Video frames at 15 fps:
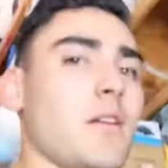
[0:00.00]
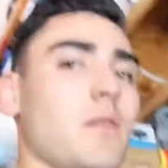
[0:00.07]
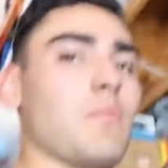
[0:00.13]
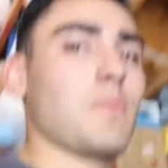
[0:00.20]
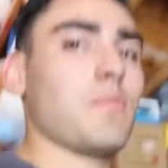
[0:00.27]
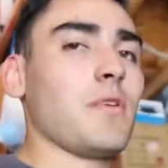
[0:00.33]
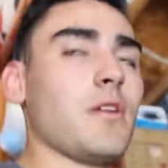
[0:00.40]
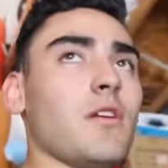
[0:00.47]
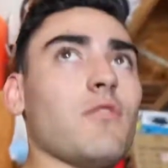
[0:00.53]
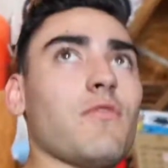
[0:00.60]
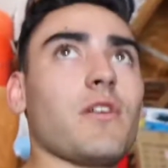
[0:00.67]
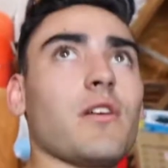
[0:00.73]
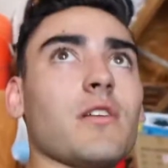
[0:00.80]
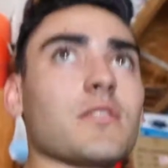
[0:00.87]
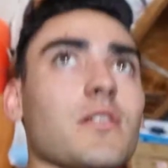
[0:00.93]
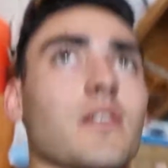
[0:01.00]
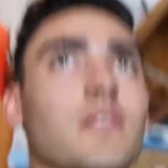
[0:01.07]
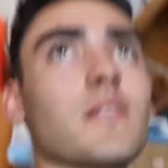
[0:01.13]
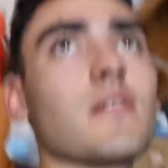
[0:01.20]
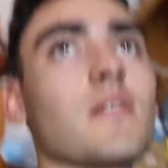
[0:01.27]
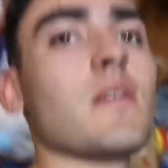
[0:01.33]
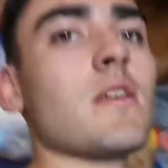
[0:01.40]
be putting new fairings on.
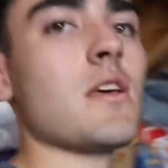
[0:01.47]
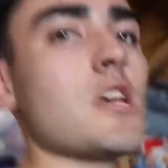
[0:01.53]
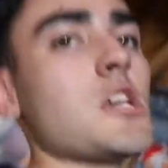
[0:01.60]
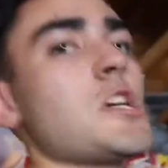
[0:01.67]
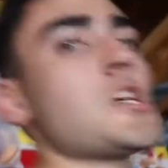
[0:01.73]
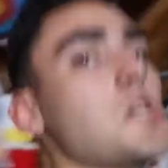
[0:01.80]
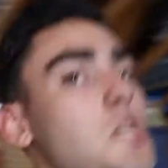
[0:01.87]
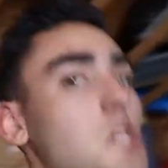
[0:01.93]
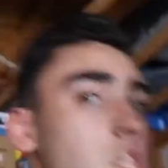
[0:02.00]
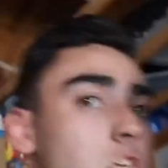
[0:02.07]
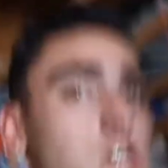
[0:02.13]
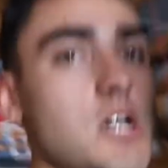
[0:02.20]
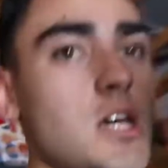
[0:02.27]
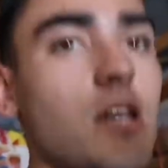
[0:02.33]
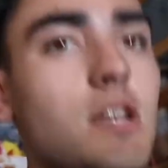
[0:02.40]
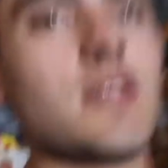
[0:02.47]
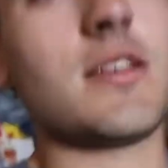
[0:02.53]
Yeah,